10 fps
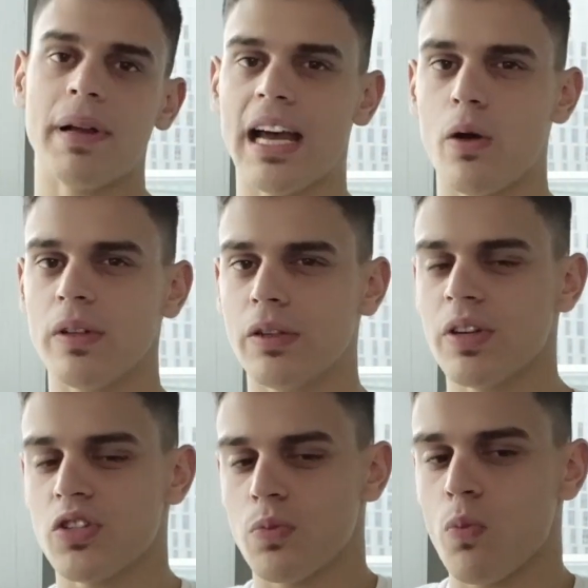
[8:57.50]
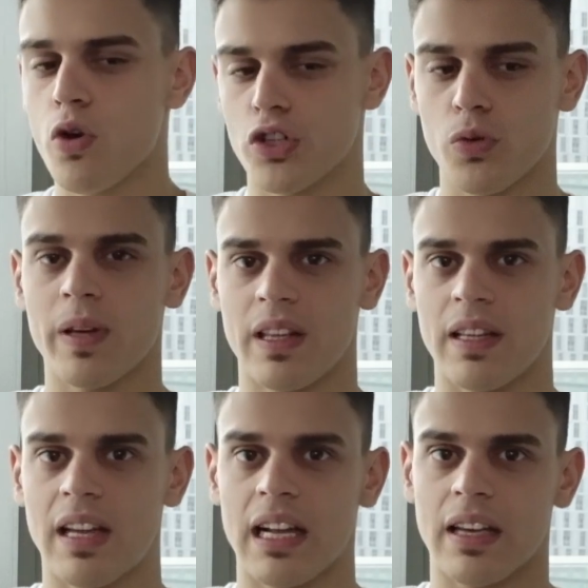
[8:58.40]
But now there is more to it
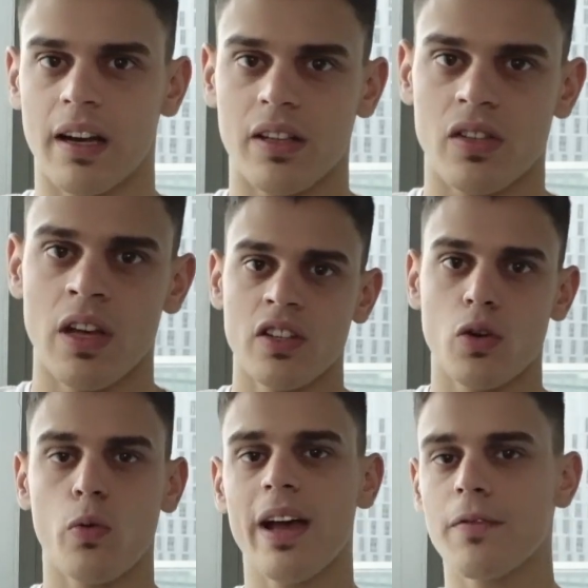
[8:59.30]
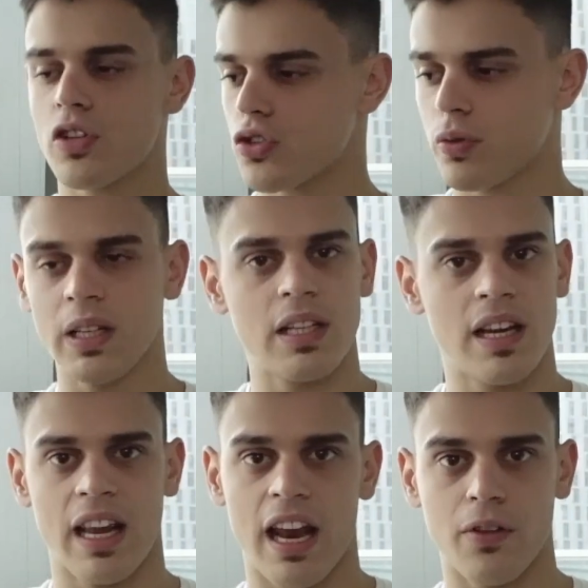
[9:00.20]
than that, guys. So we have just created
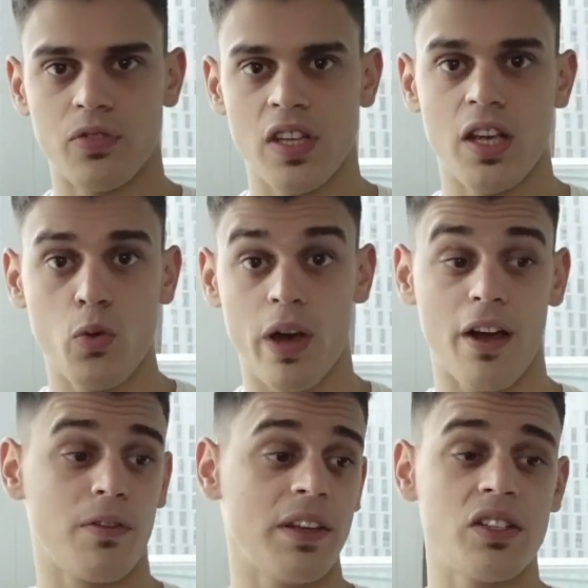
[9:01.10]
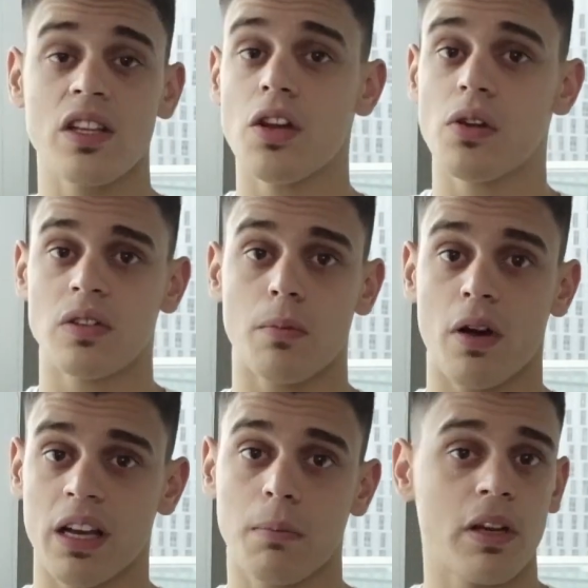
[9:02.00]
an N F T, we have listed it on the
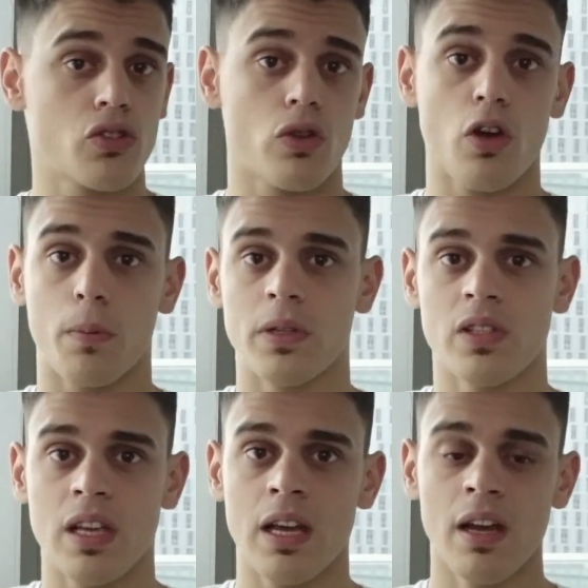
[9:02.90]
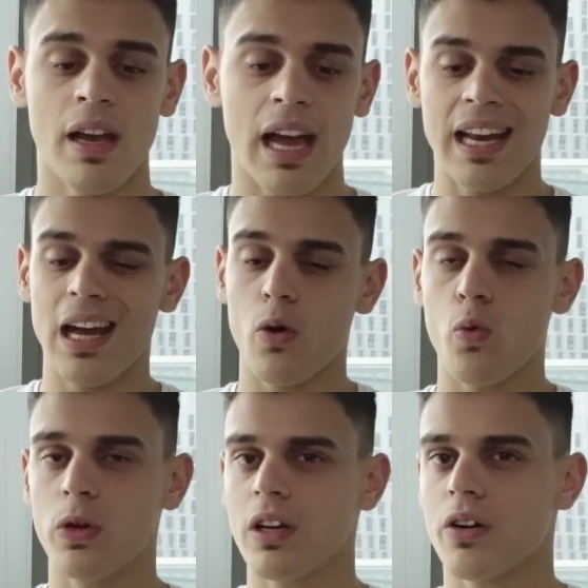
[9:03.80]
marketplace on OpenSea, and now
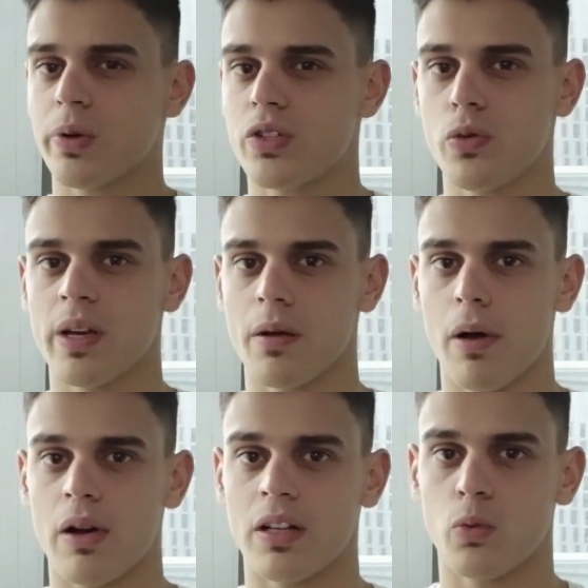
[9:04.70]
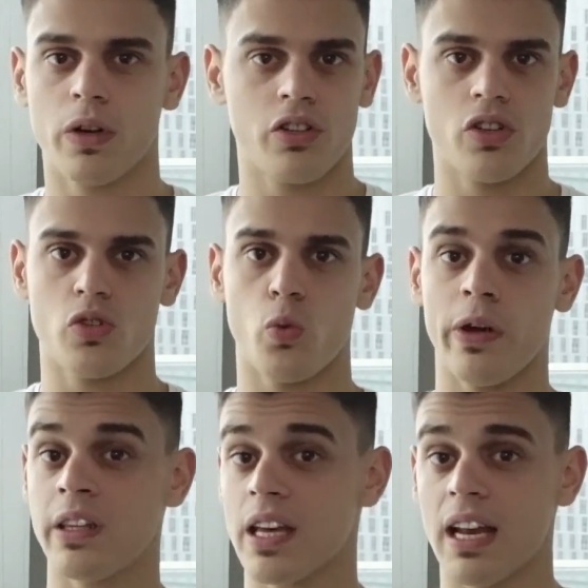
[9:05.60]
what are we doing about it? We're just
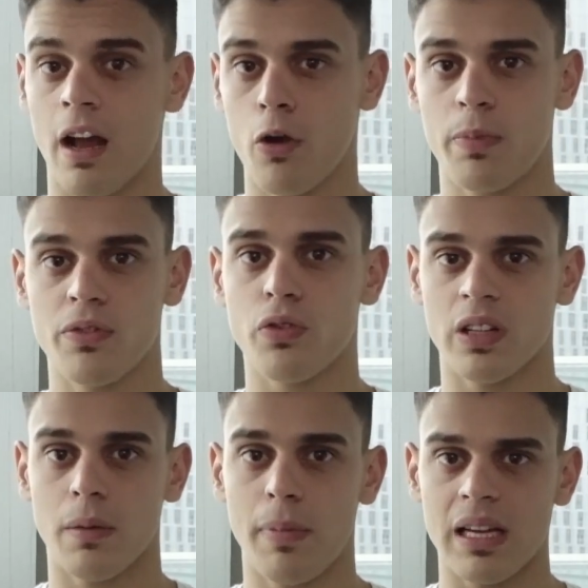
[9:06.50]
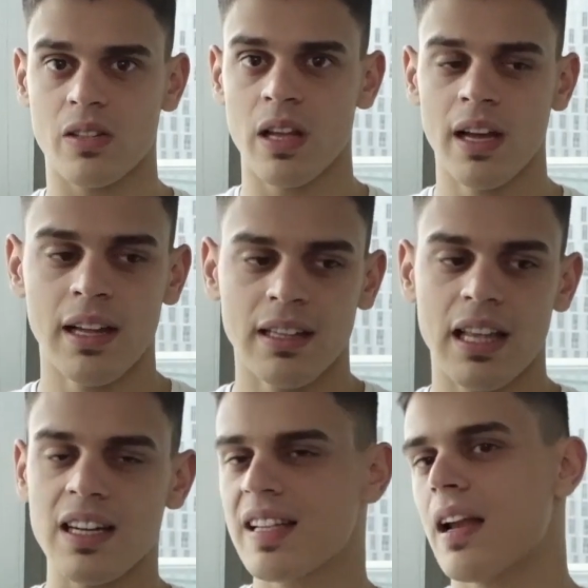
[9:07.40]
waiting and hoping for the best.
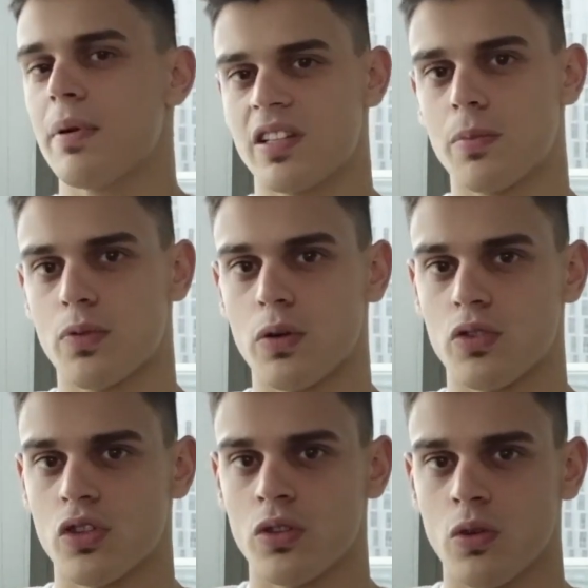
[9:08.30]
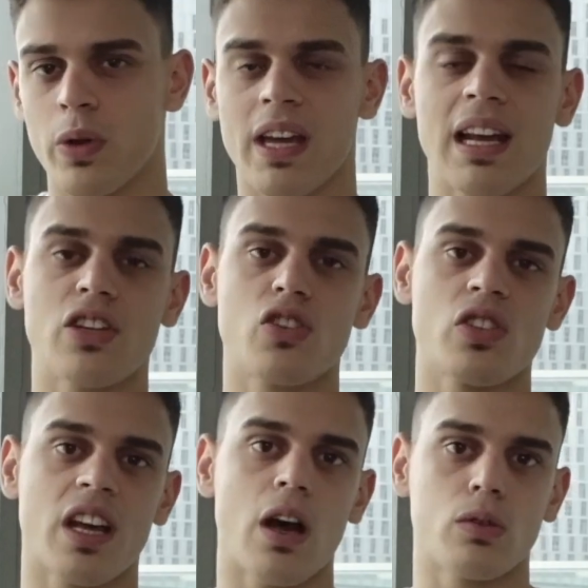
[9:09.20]
That is not the best approach. We cannot
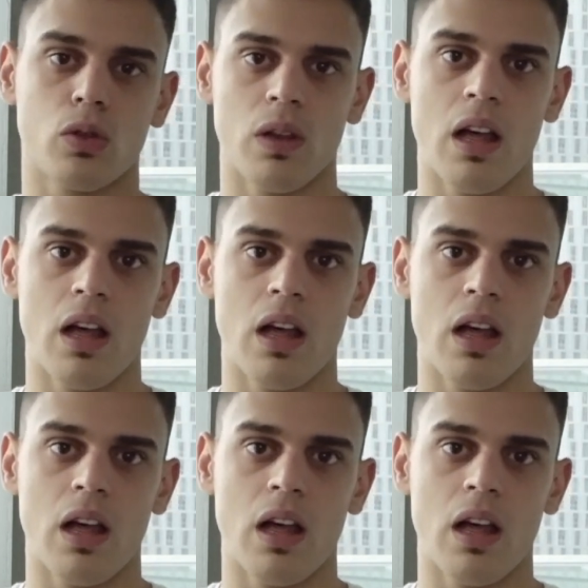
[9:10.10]
just count on